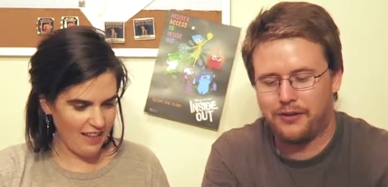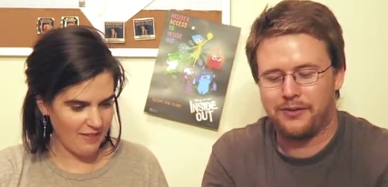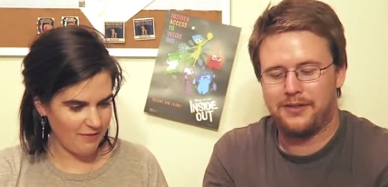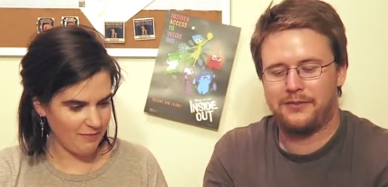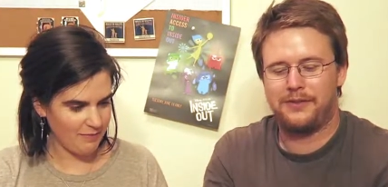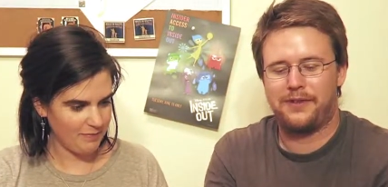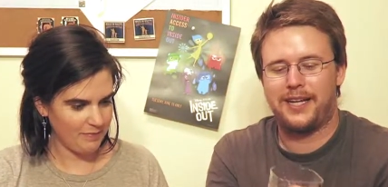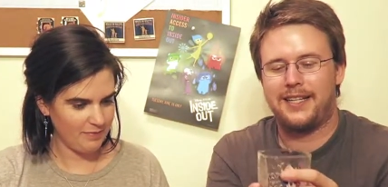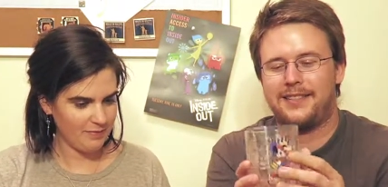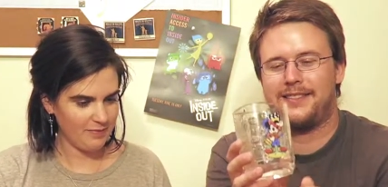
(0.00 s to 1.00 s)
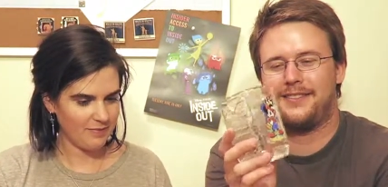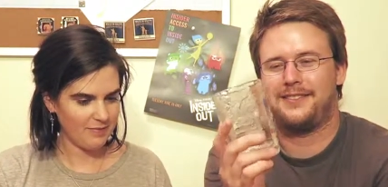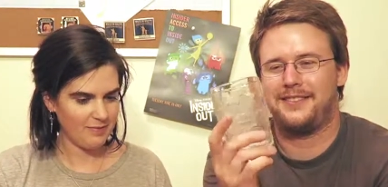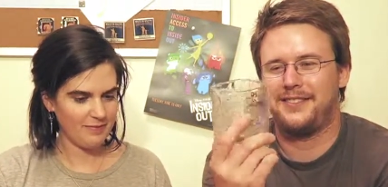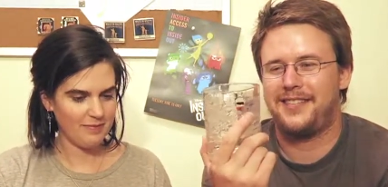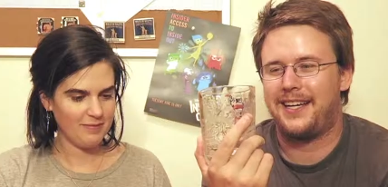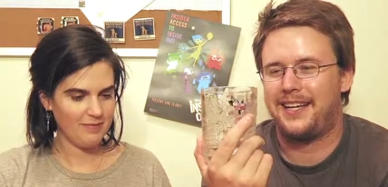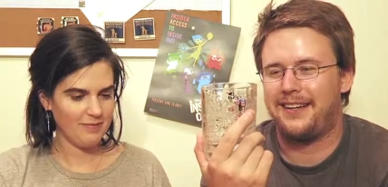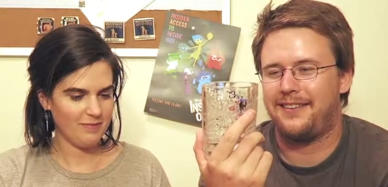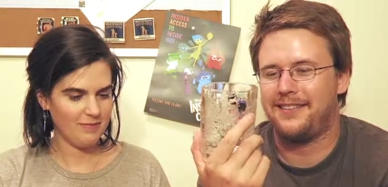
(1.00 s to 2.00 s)
Speaker 1: Oh, we forgot to
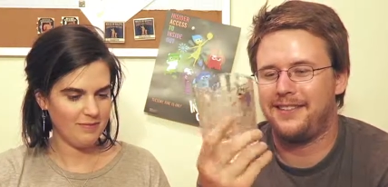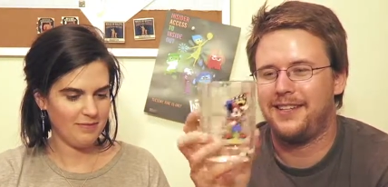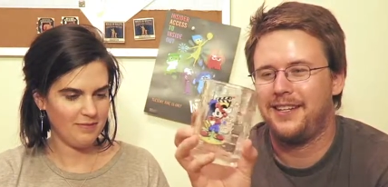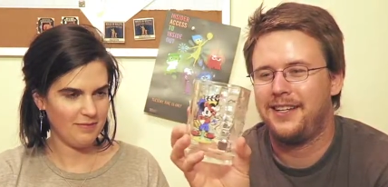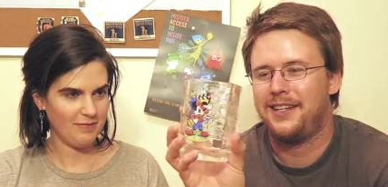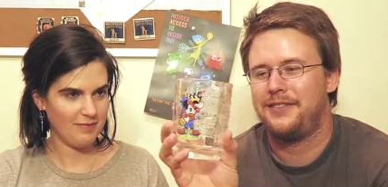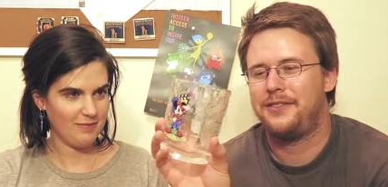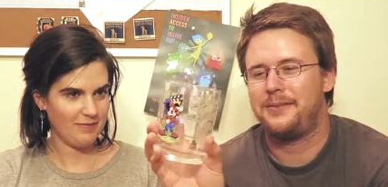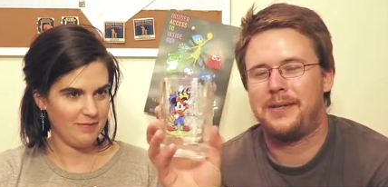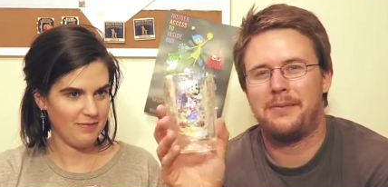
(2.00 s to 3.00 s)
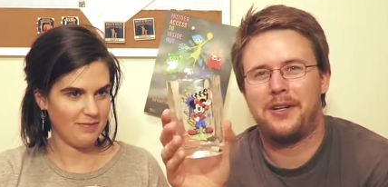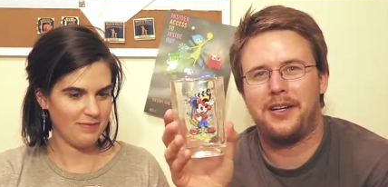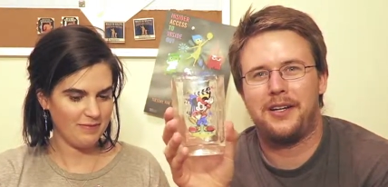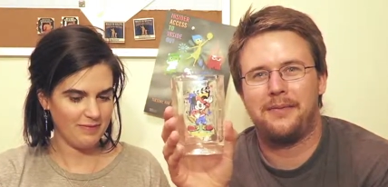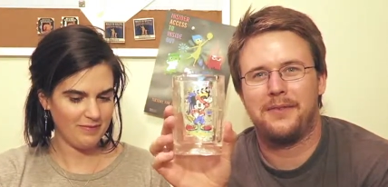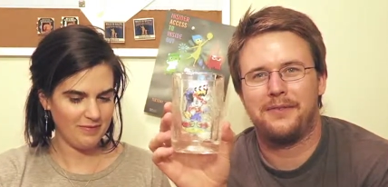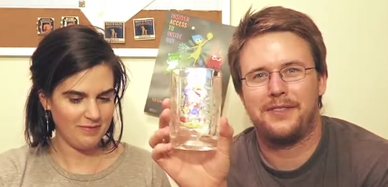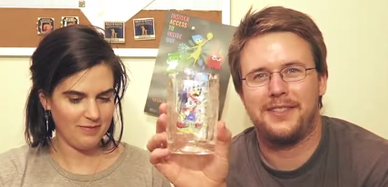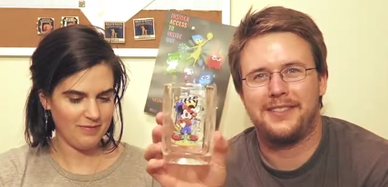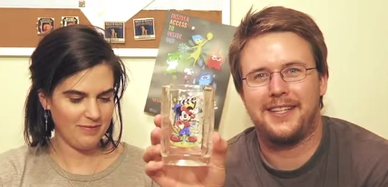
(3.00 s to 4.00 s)
shout out to my mom
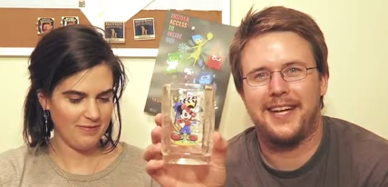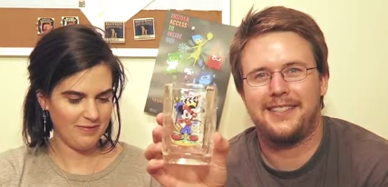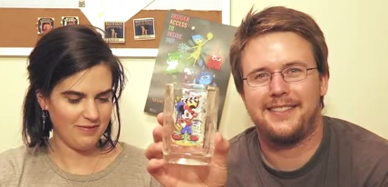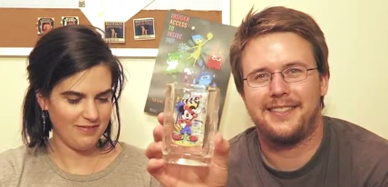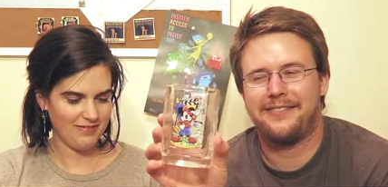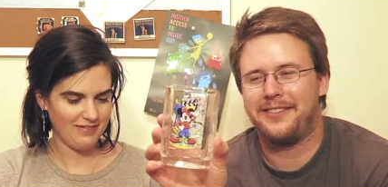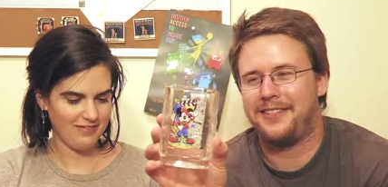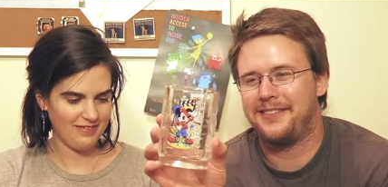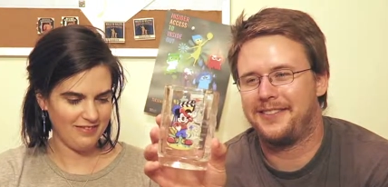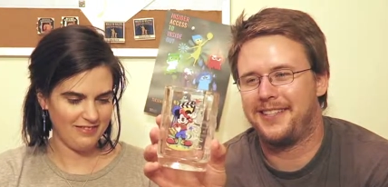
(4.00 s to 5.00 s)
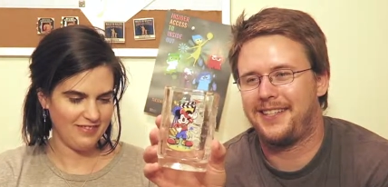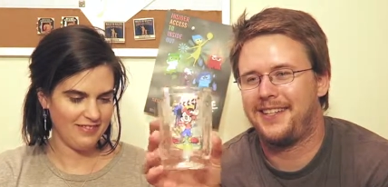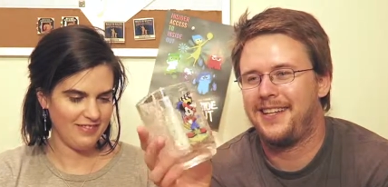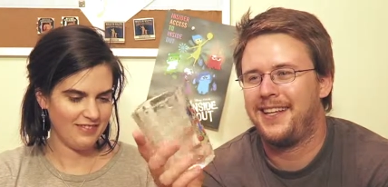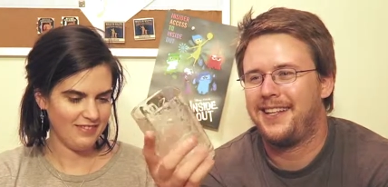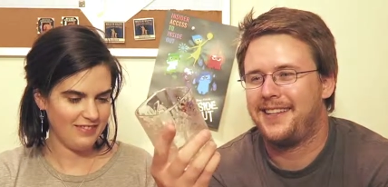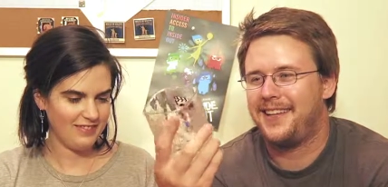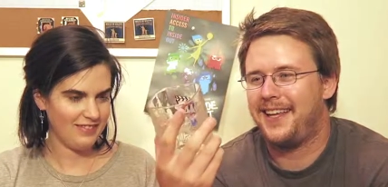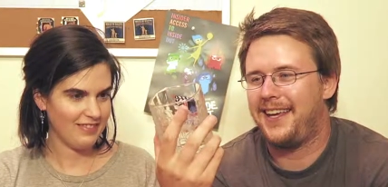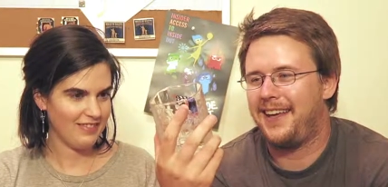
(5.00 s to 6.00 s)
for these glasses that we're using.
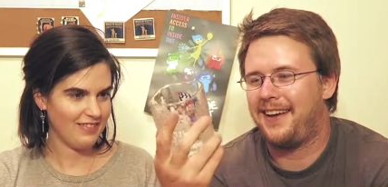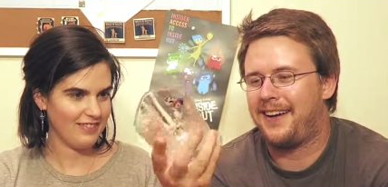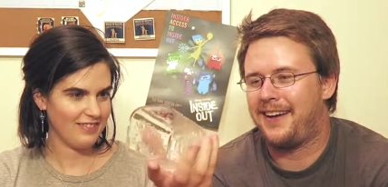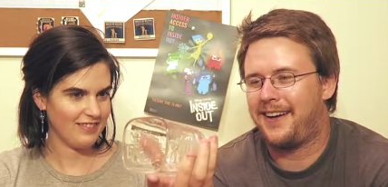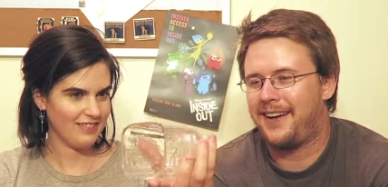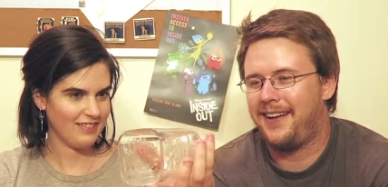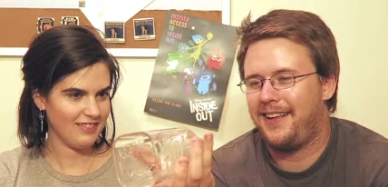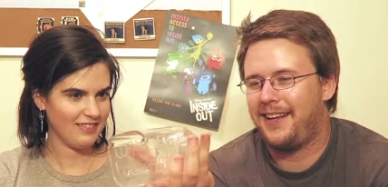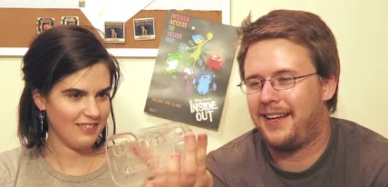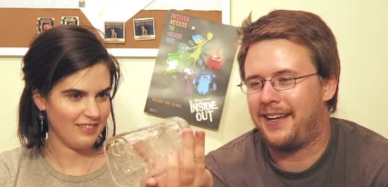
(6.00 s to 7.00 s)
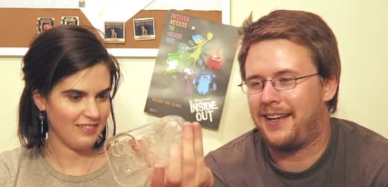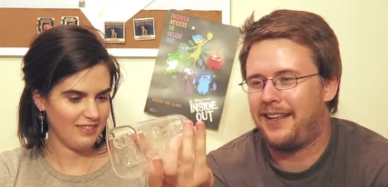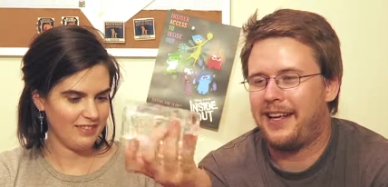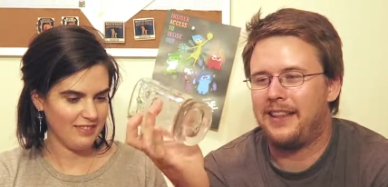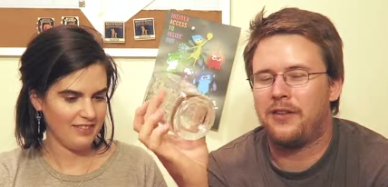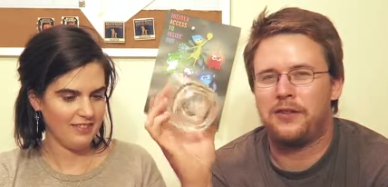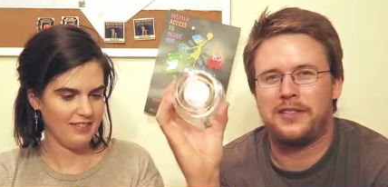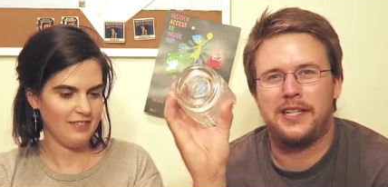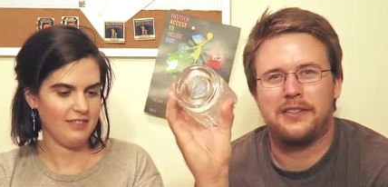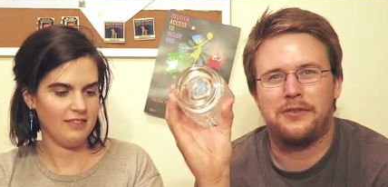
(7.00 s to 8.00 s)
They are
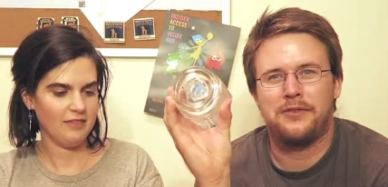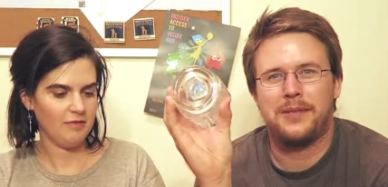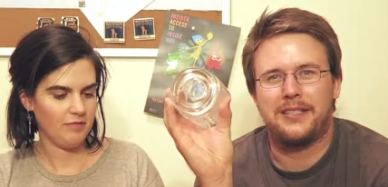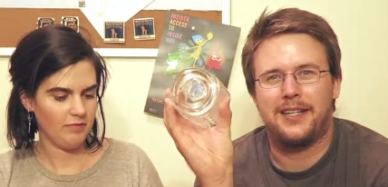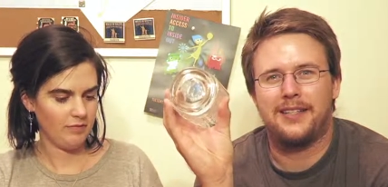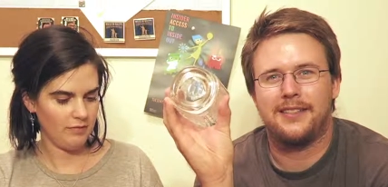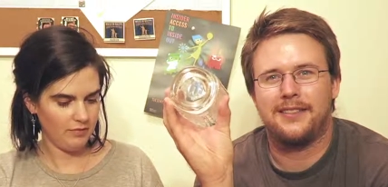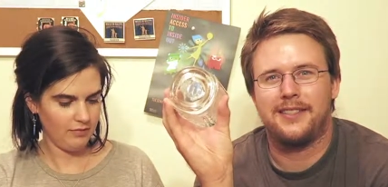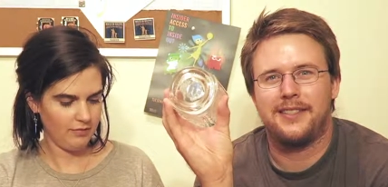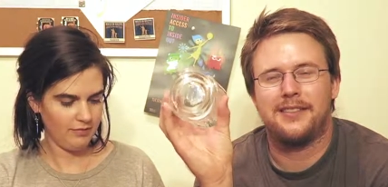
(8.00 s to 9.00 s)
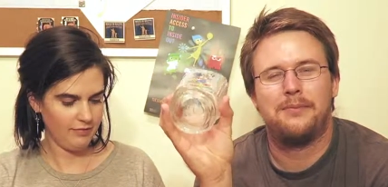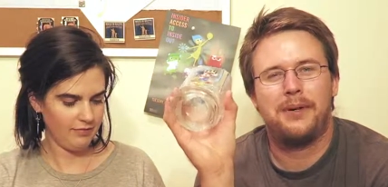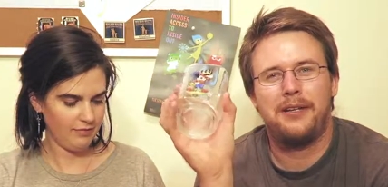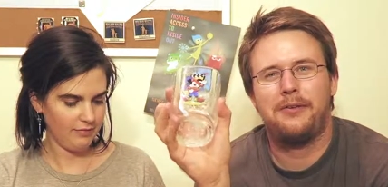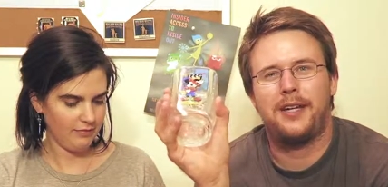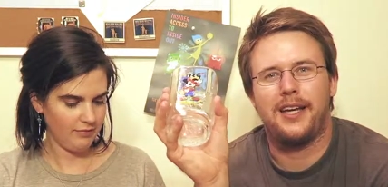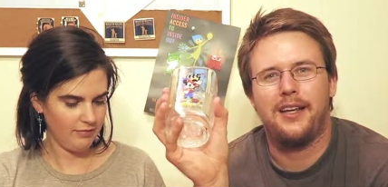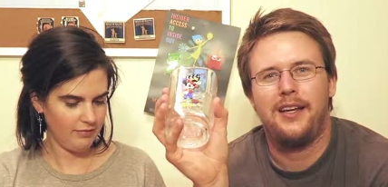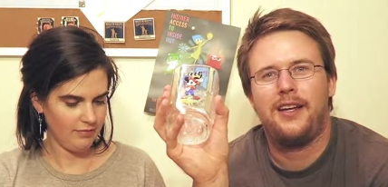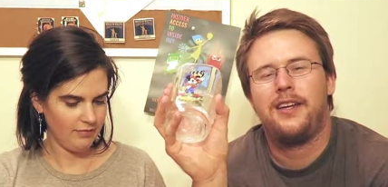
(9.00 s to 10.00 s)
like an old McDonald's series. By the way,
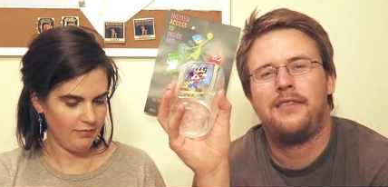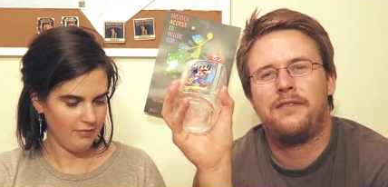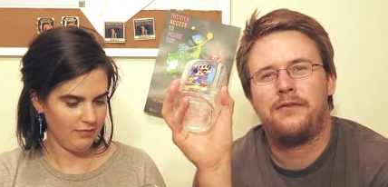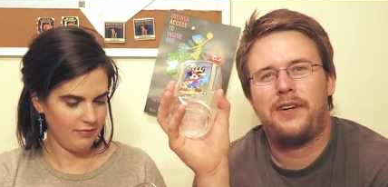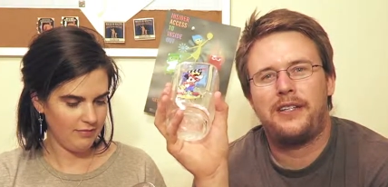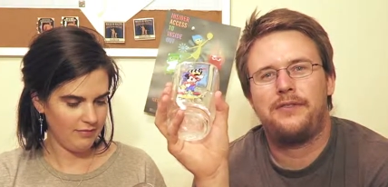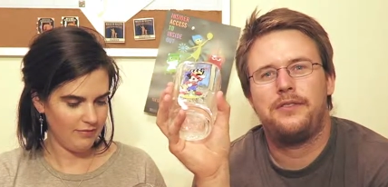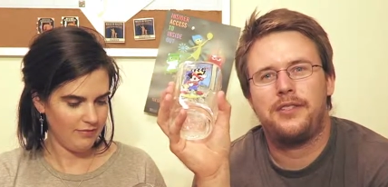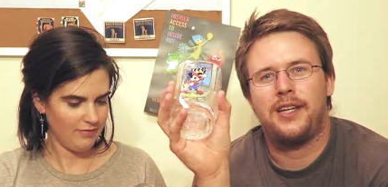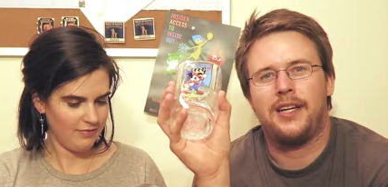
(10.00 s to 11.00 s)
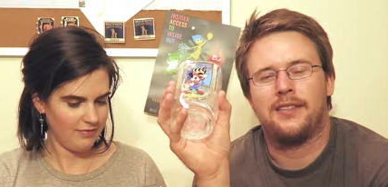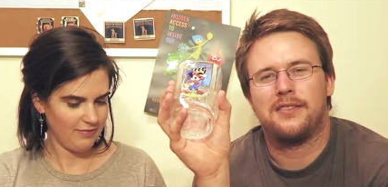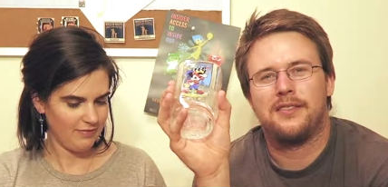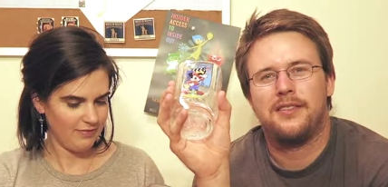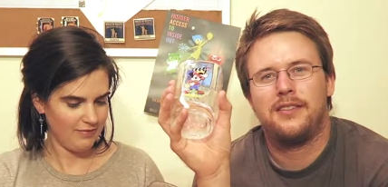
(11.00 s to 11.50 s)
fast food chains,